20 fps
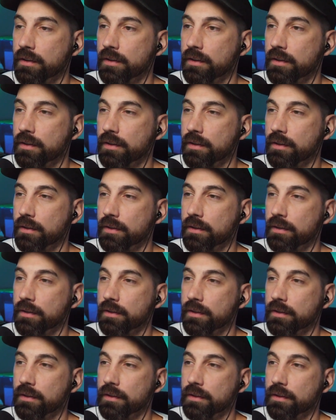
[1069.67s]

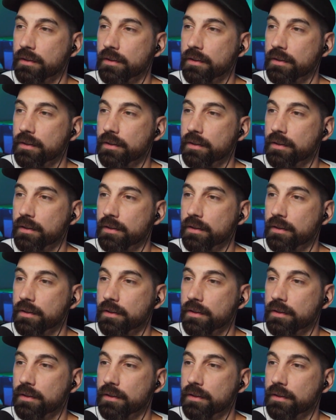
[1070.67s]

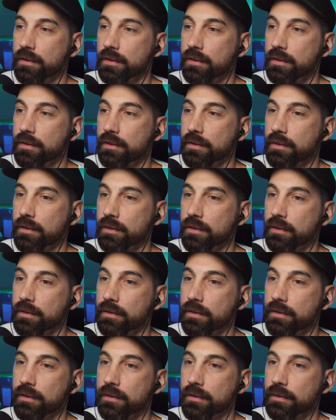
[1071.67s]

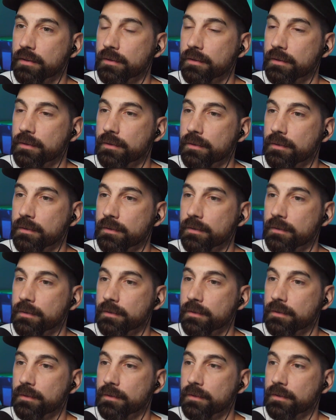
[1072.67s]

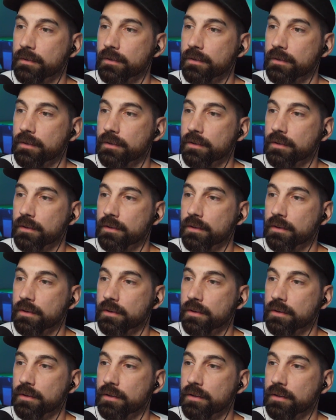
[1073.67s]

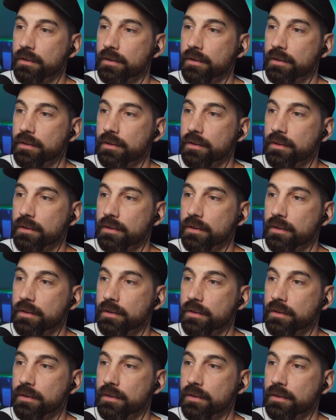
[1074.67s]

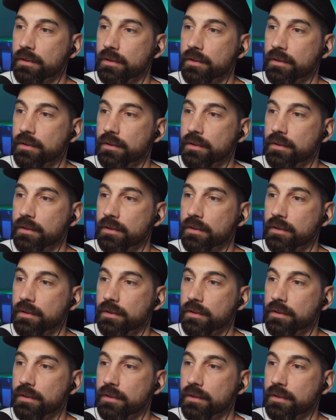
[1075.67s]

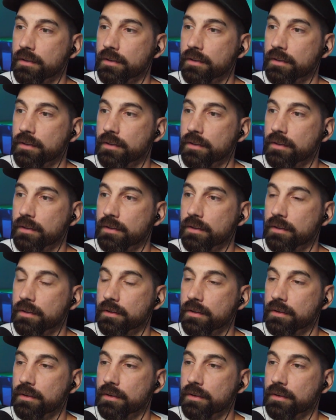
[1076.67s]
The person shown says nothing.